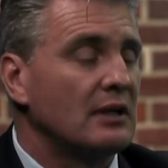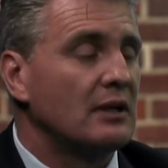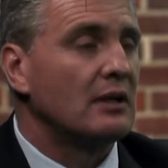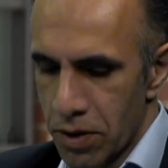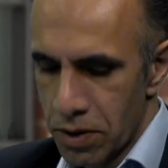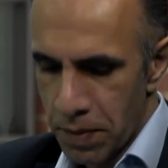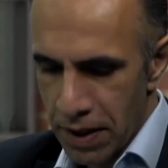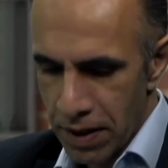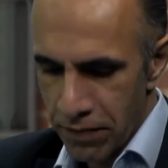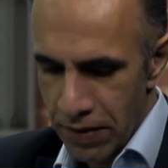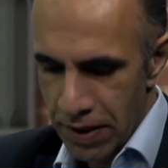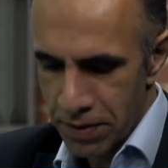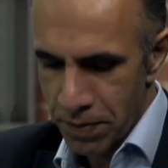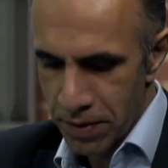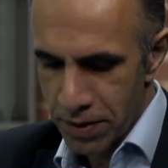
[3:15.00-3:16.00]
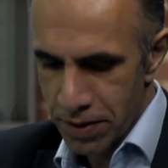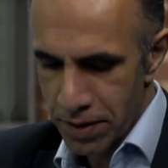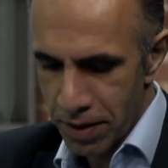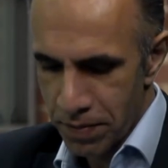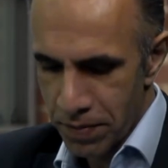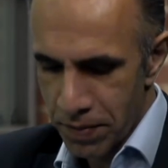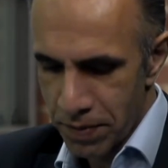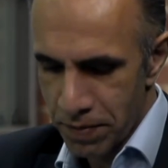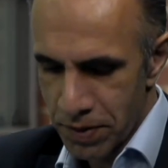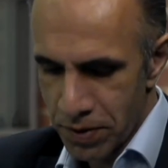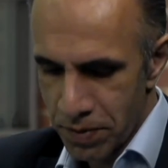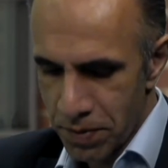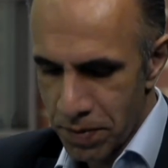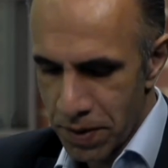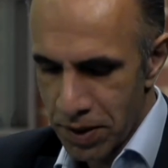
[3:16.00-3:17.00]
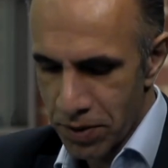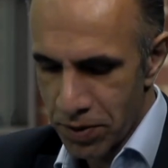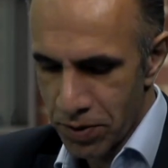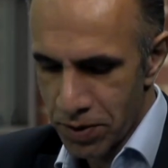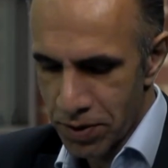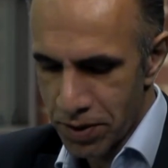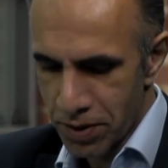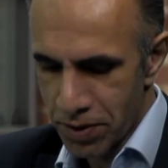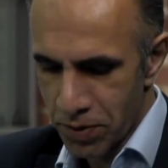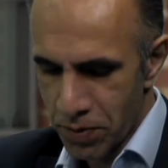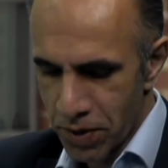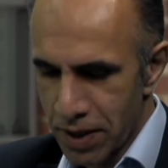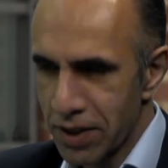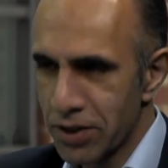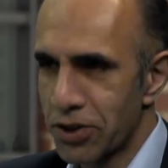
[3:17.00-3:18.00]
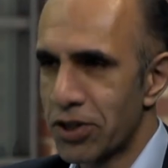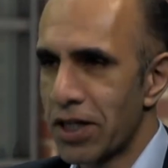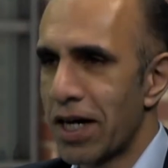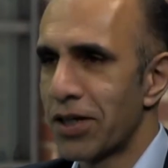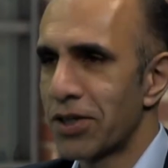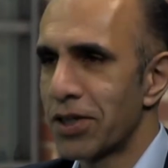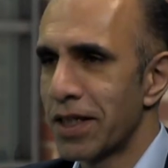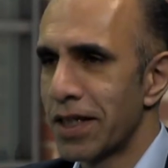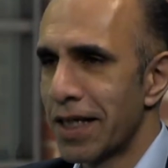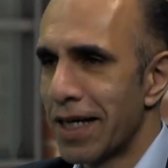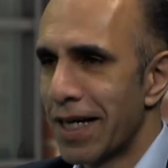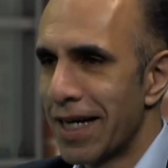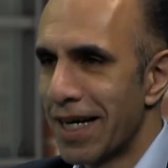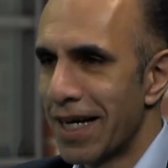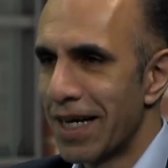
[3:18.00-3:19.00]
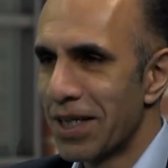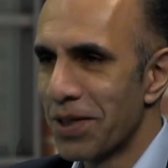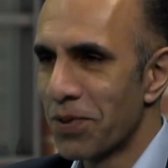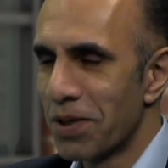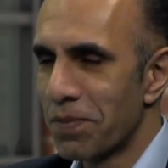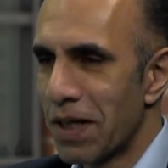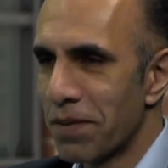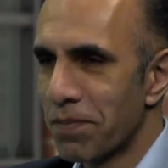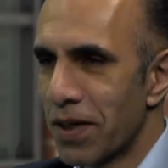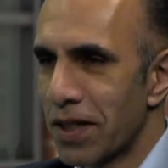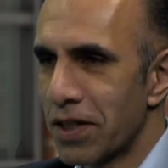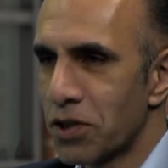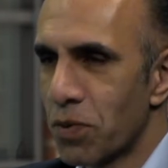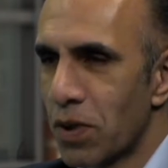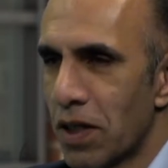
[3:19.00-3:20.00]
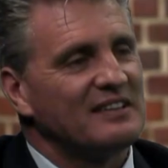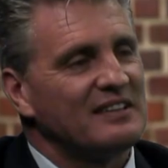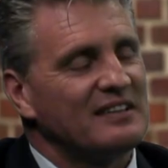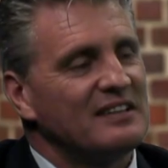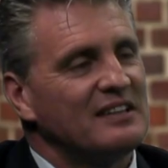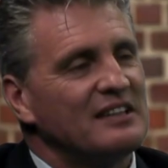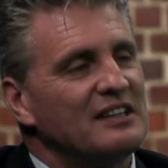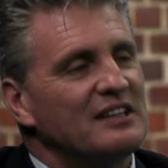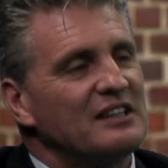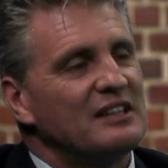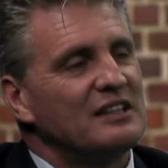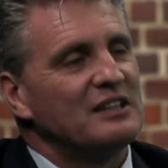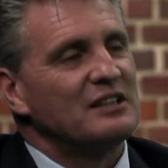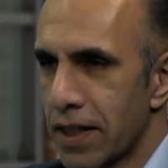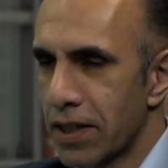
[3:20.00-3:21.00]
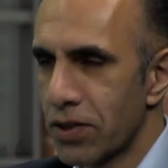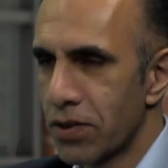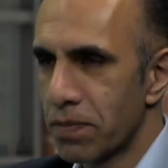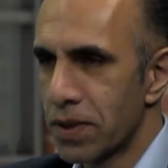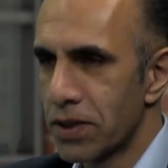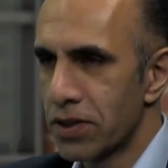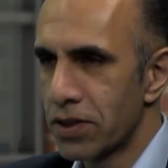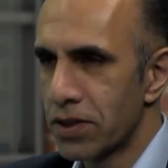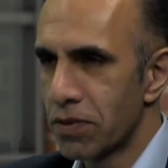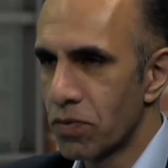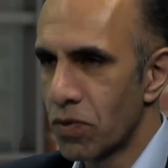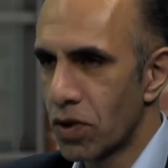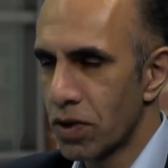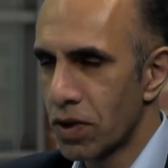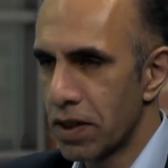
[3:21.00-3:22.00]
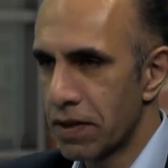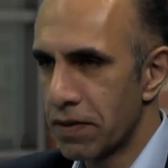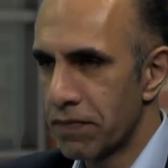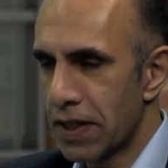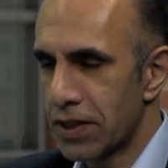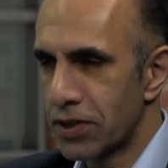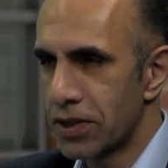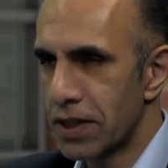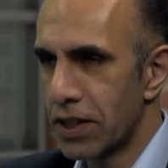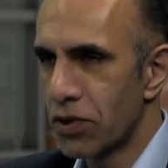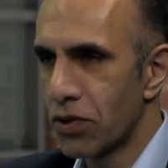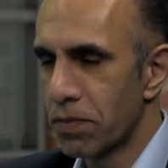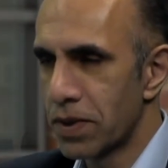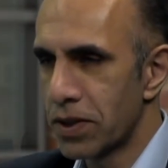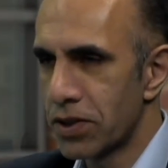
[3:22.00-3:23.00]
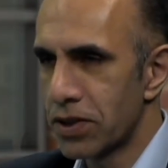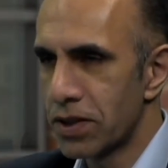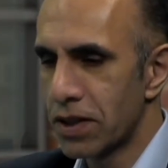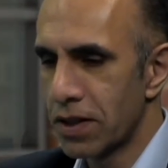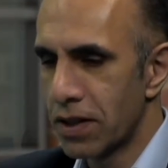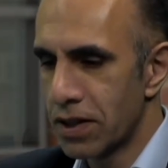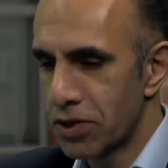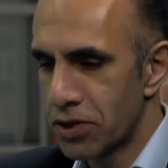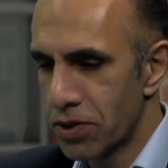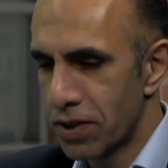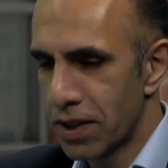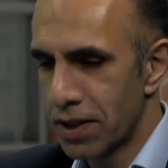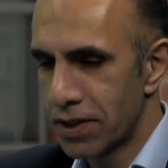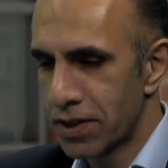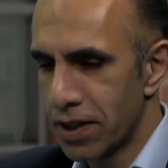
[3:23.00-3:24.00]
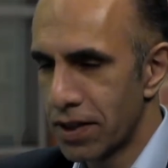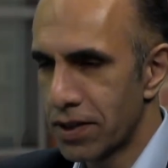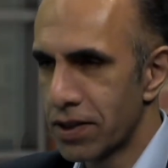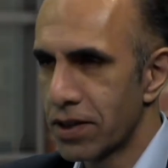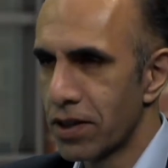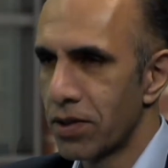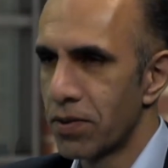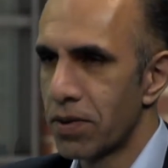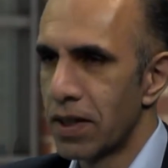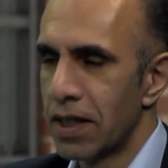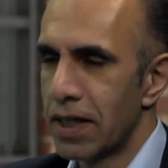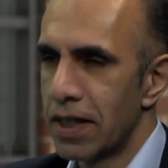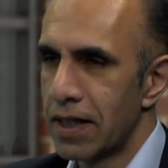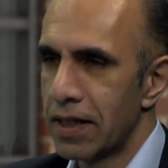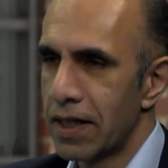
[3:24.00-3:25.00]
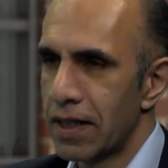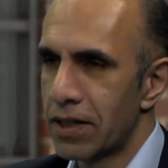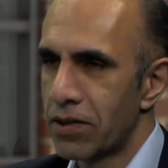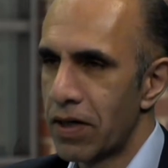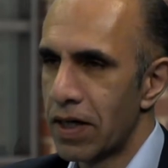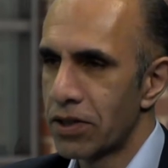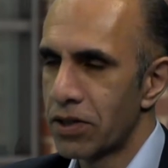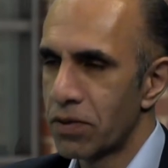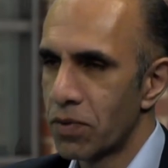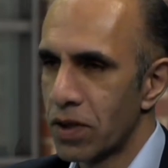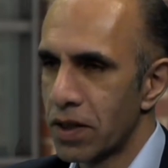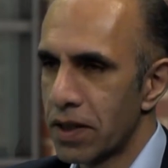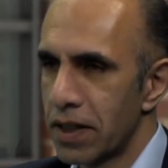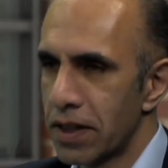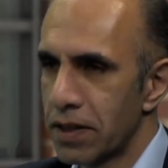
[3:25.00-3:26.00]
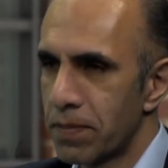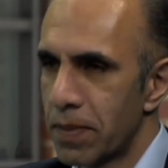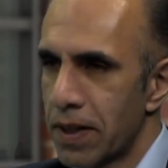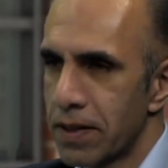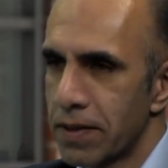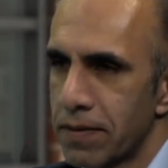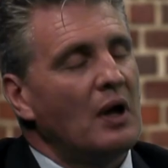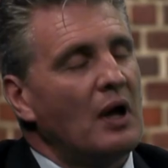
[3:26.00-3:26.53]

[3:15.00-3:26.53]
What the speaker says: Well, speaking of investment, presumably you're not working as a charity. You want to make money as well. What are the margins like in your business, and what can investors in your business, should they decide to go in that direction, what can they expect?